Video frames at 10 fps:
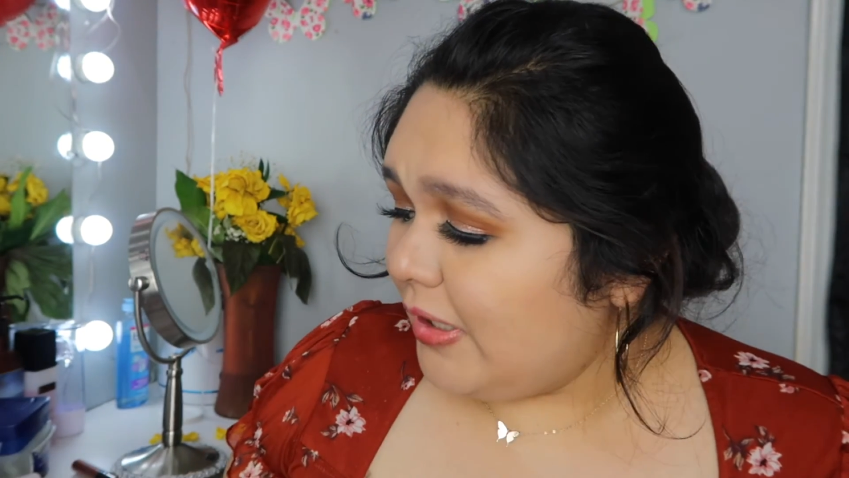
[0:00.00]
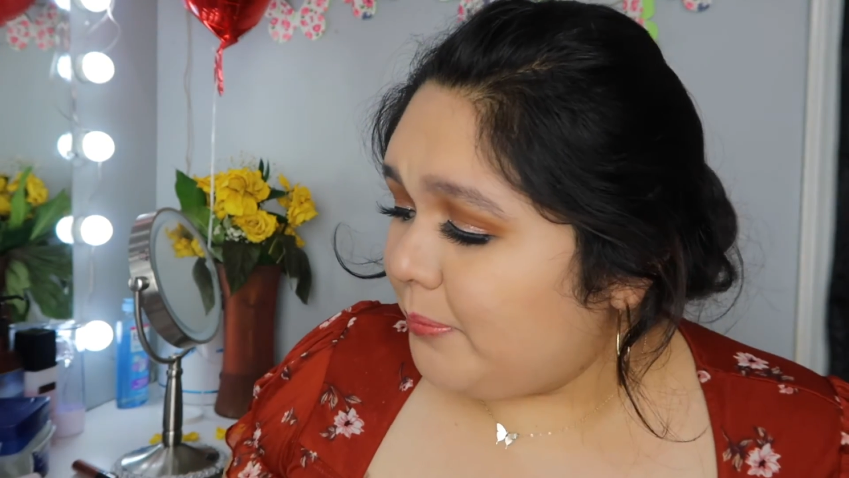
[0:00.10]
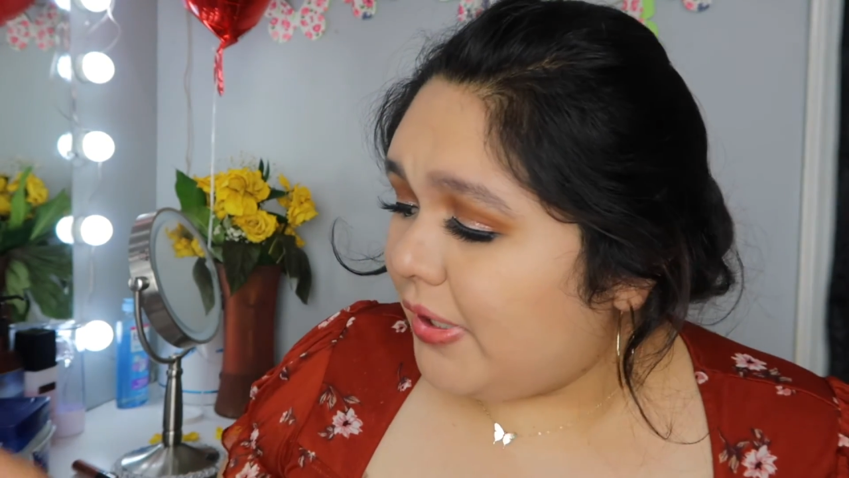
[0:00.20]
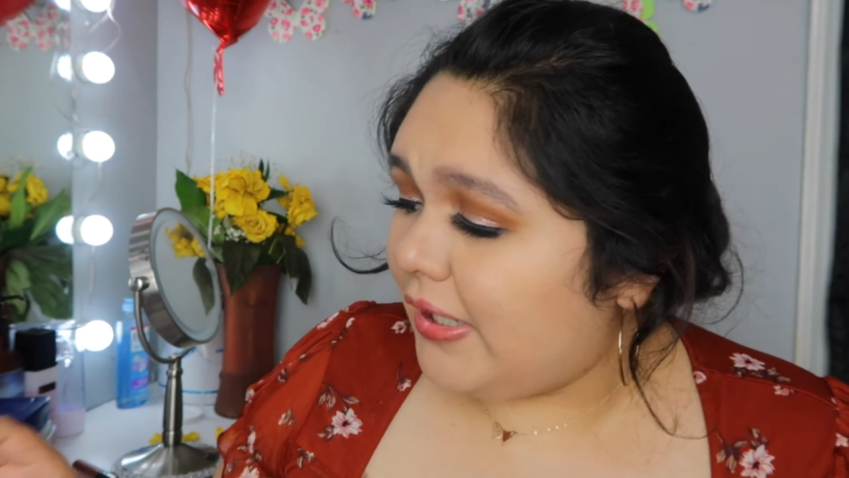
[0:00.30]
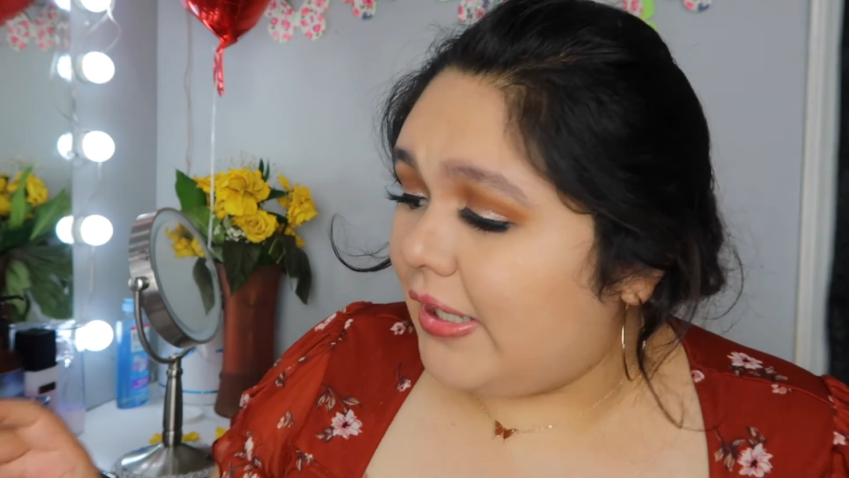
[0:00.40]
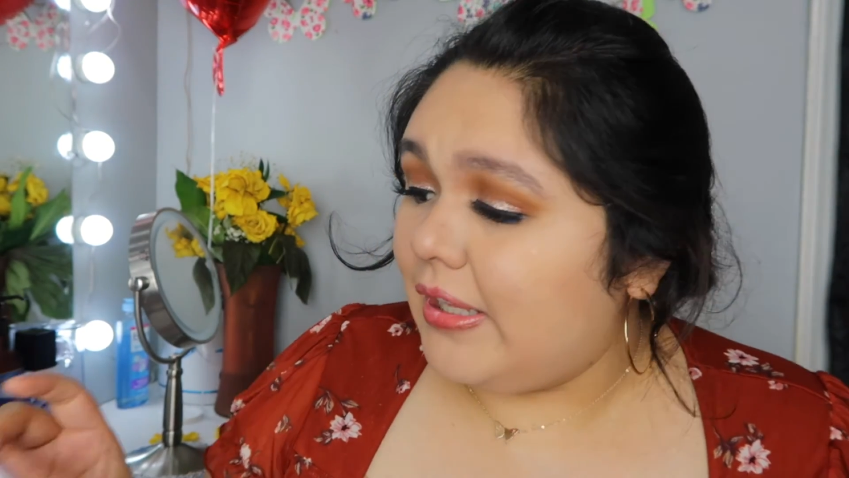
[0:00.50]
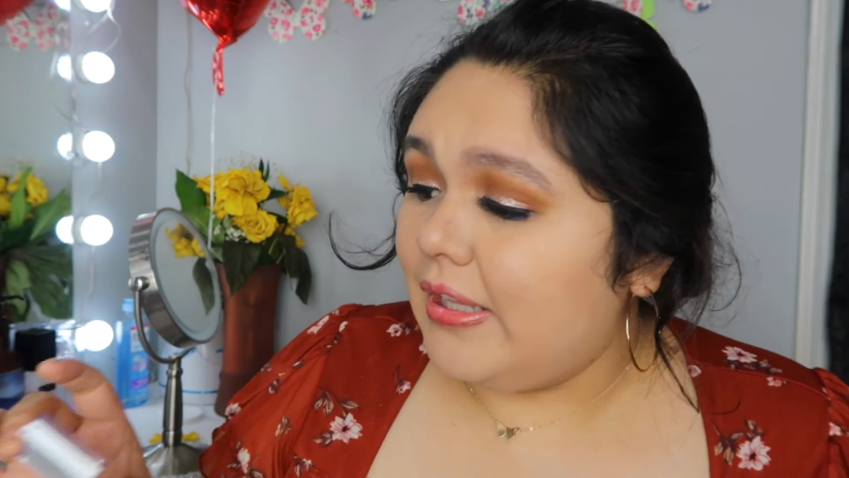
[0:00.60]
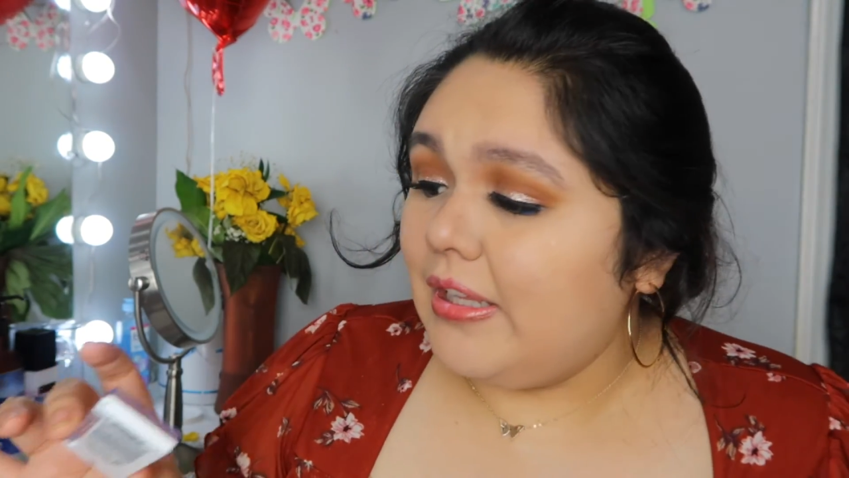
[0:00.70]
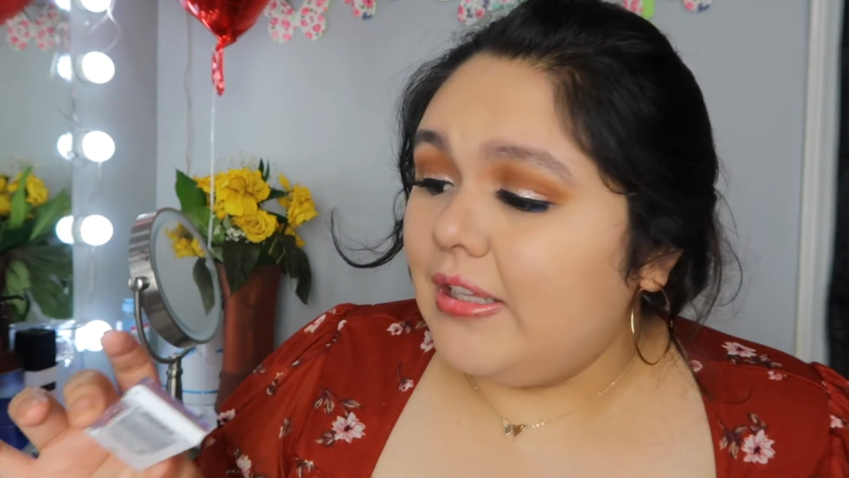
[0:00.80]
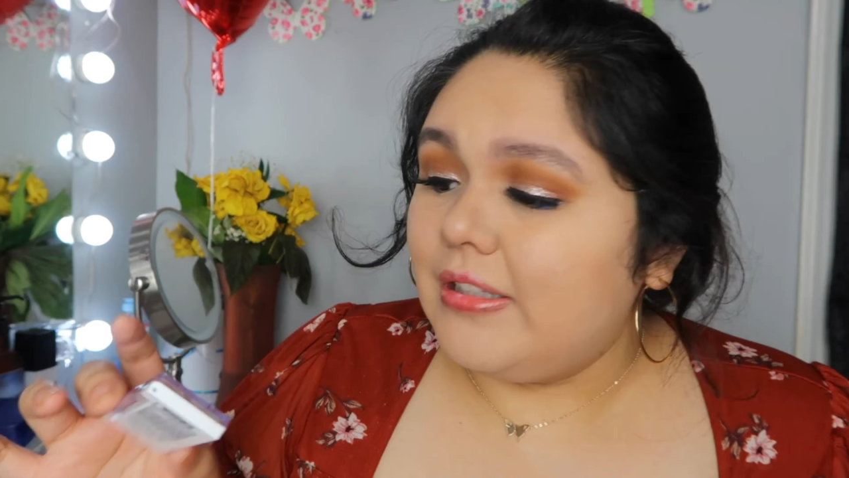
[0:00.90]
But
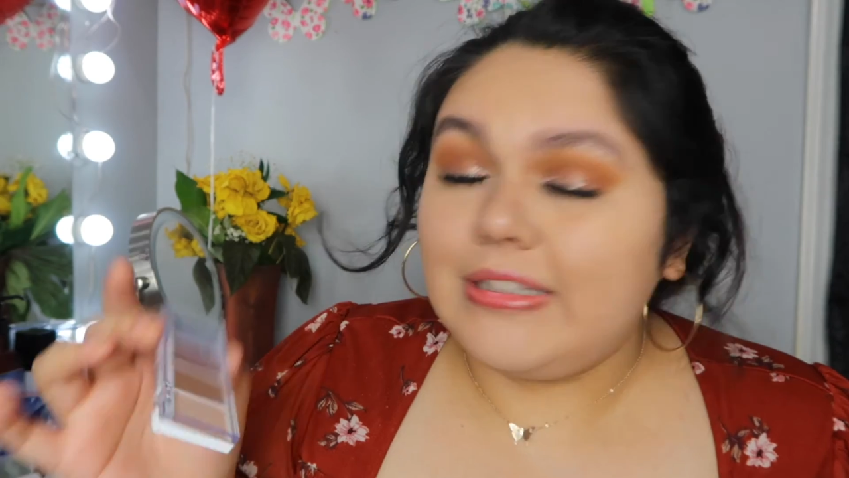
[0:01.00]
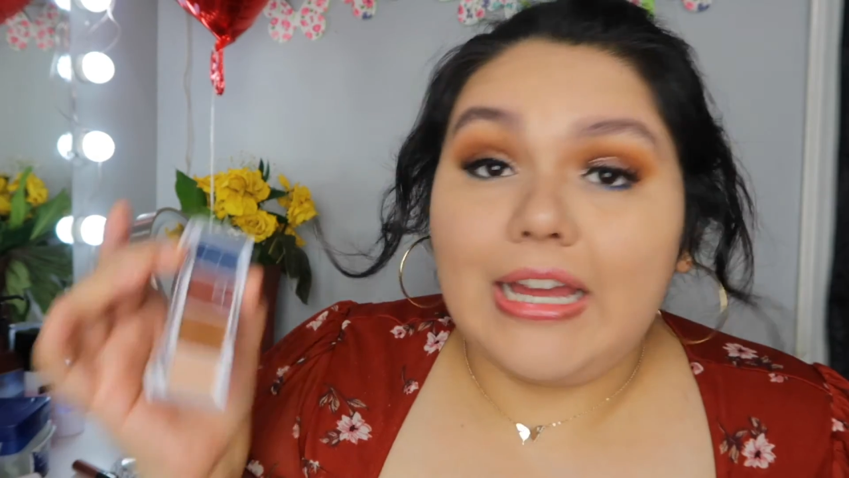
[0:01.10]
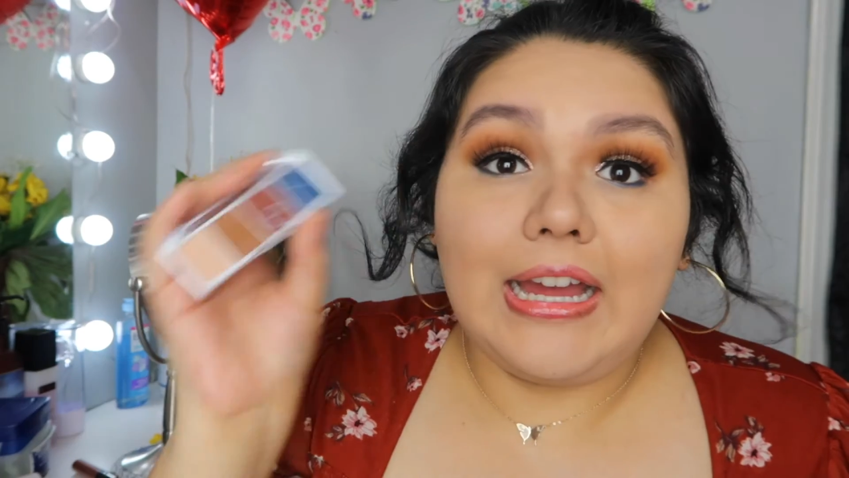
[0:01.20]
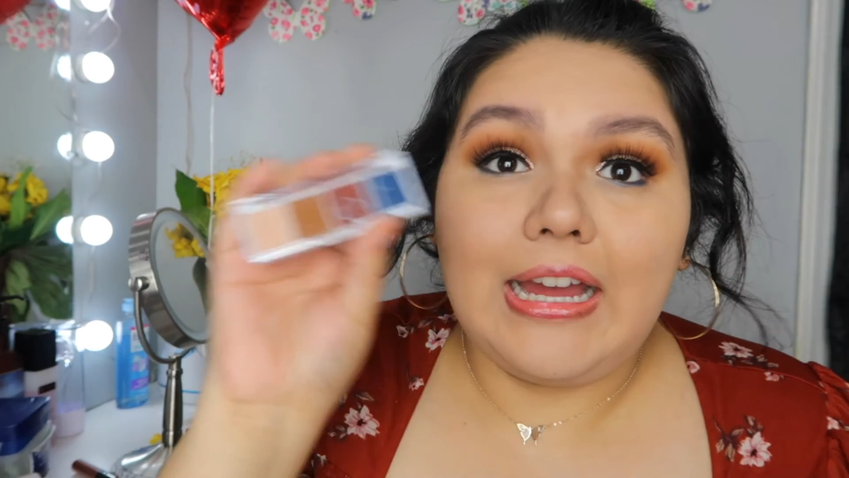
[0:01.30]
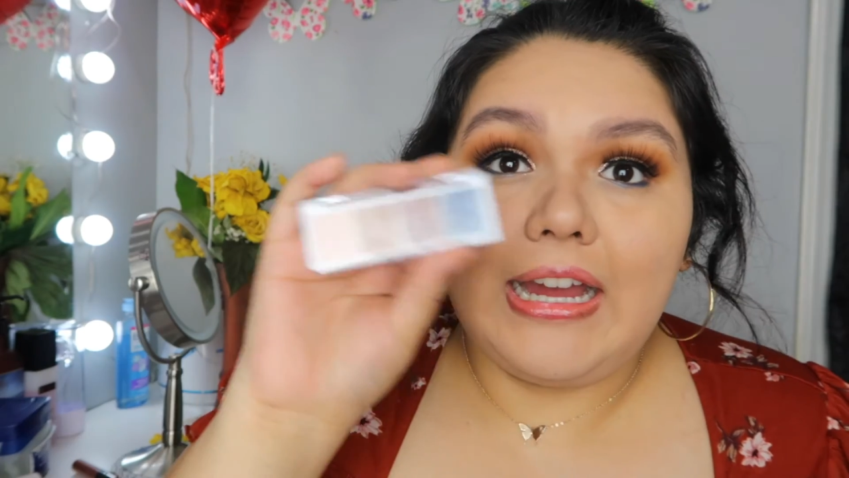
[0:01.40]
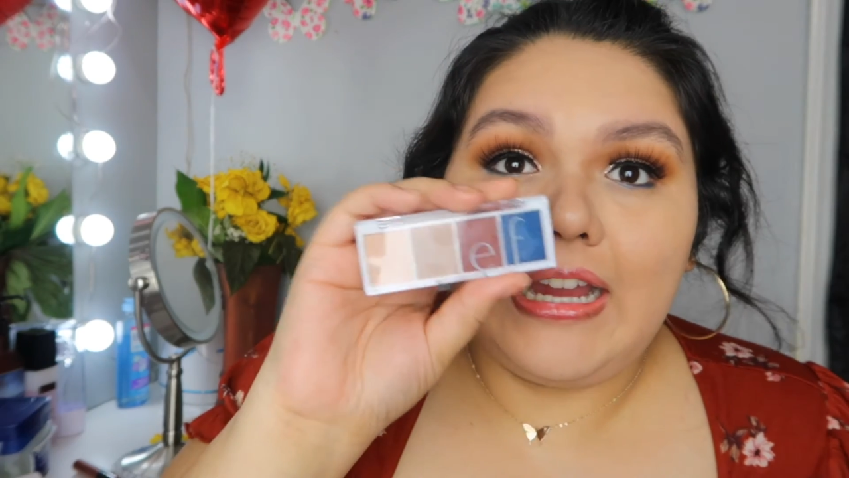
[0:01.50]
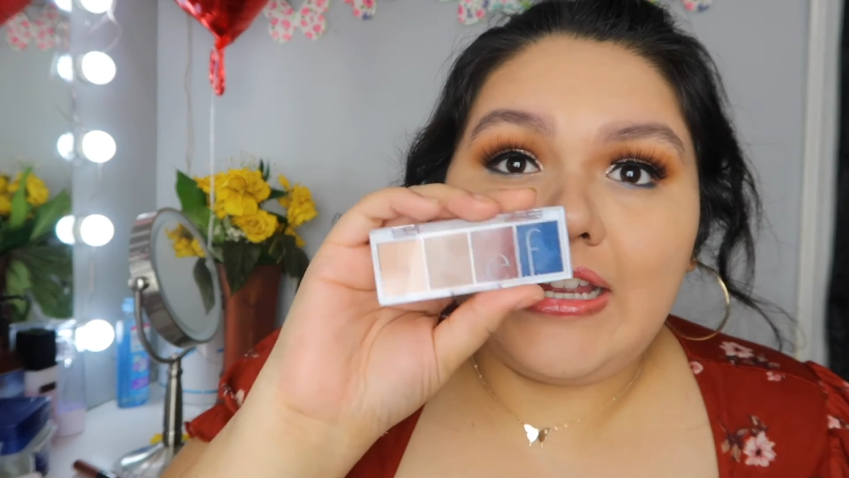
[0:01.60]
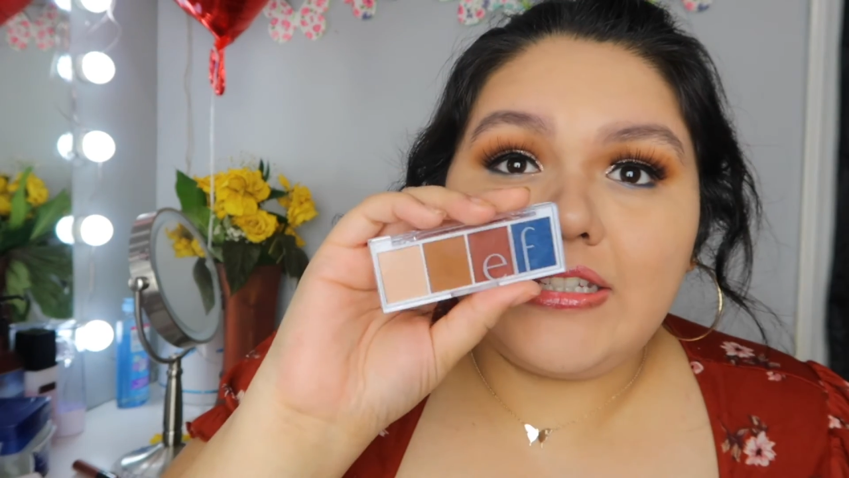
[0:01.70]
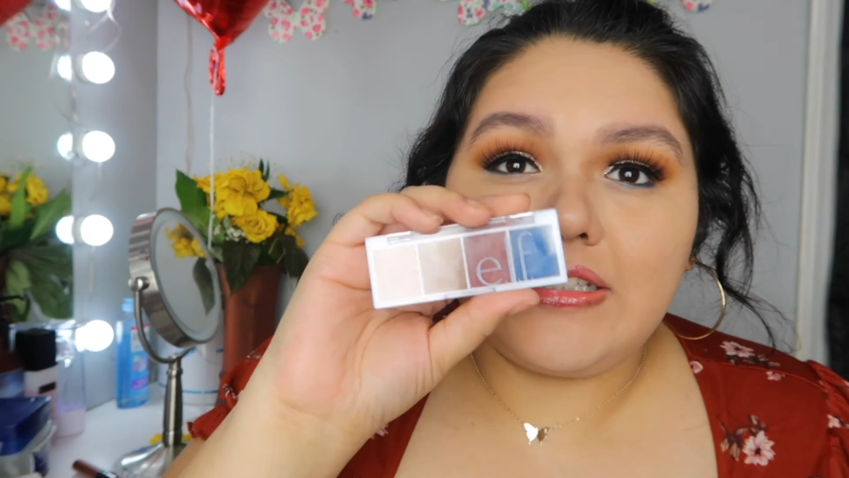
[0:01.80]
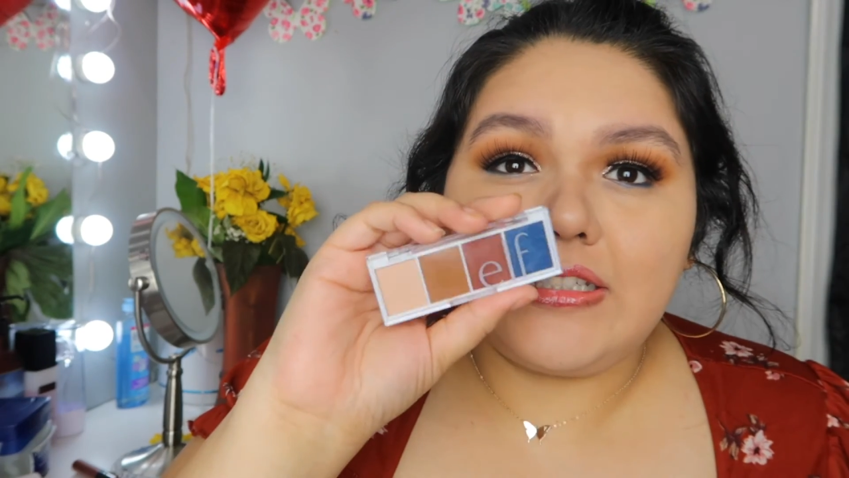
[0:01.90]
the
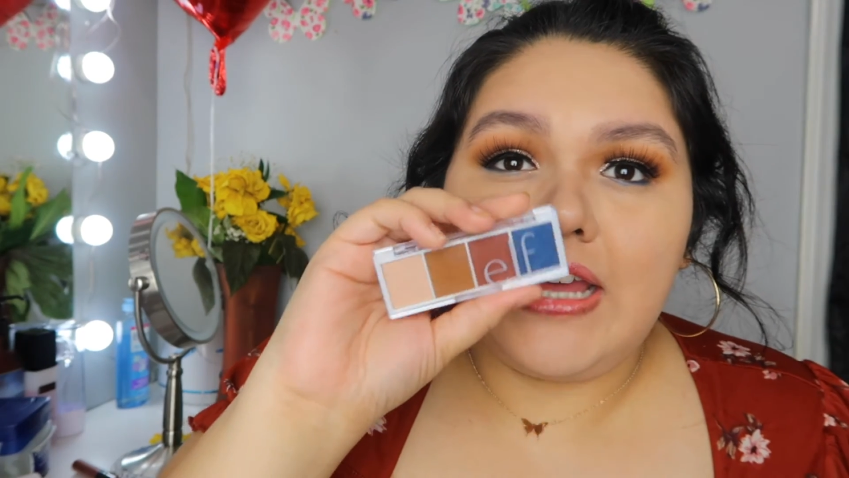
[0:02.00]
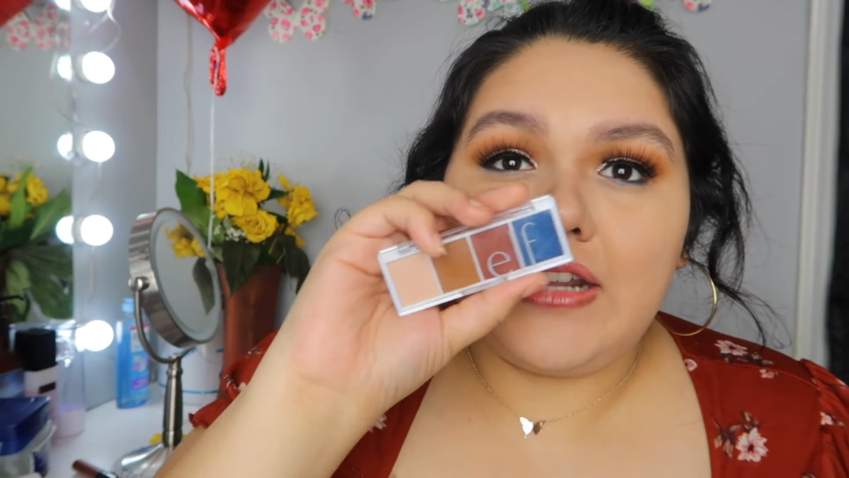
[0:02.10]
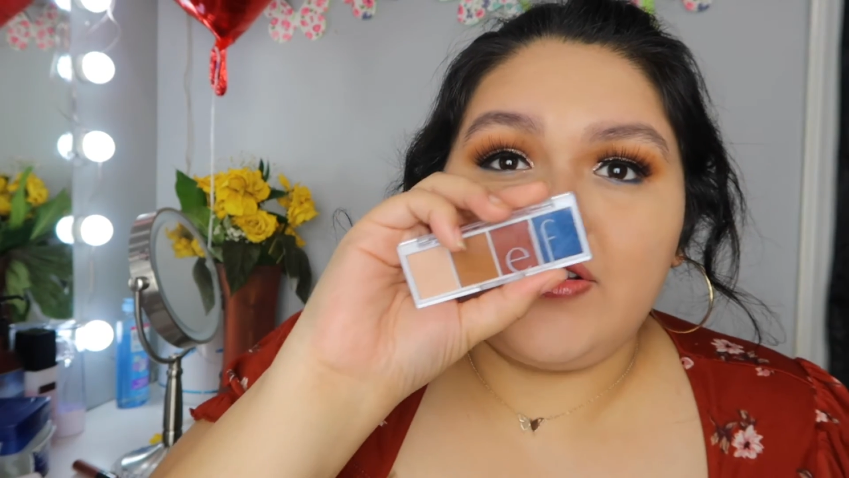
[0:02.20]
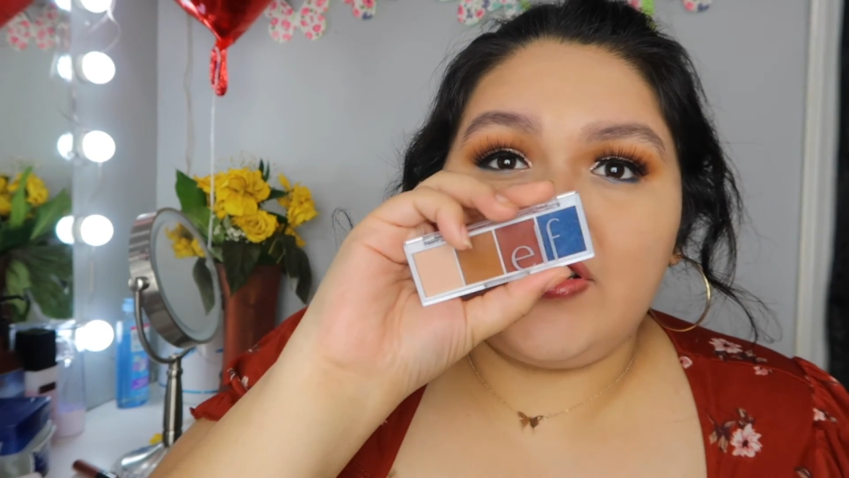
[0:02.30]
eyeshadows,